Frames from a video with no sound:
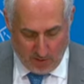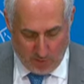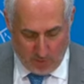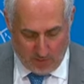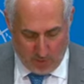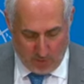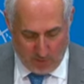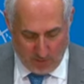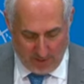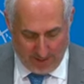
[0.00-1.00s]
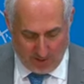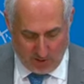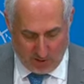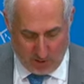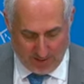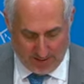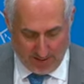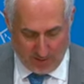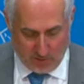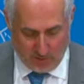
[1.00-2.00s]
The report, released to
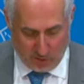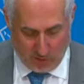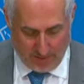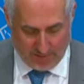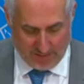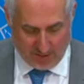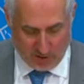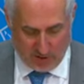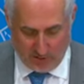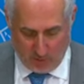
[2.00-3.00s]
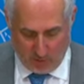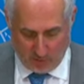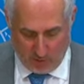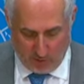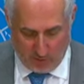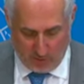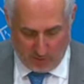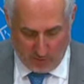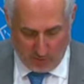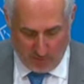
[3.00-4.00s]
coincide with the 12th session of the World Urban
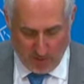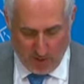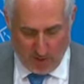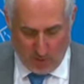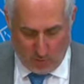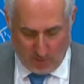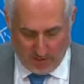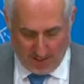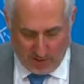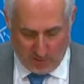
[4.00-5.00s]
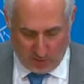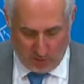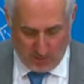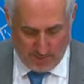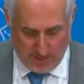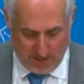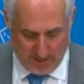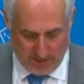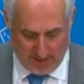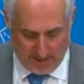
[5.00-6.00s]
Forum, warns that over 2 billion